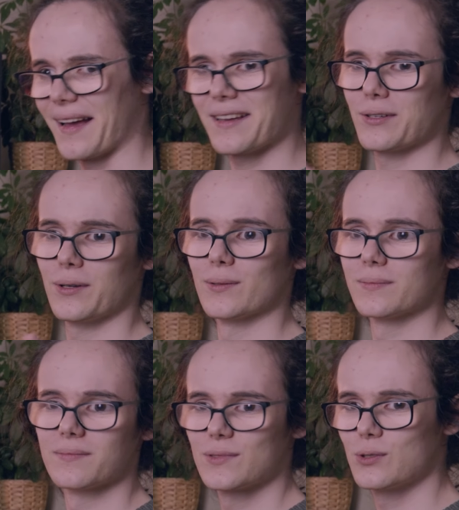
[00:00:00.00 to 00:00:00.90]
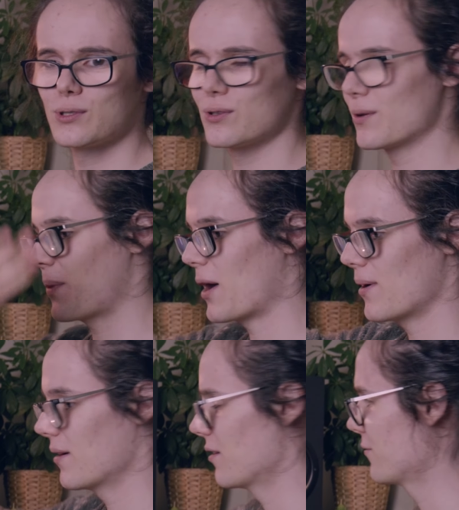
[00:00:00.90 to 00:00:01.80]
I don't know, due to the
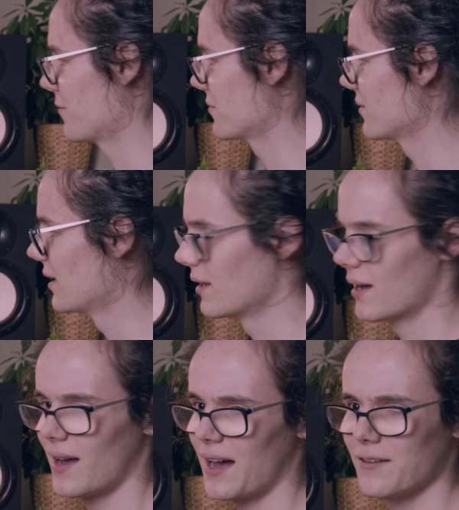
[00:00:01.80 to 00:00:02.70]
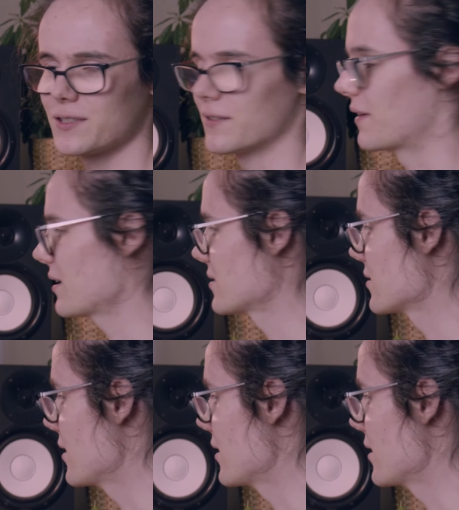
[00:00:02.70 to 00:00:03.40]
power of After Effects,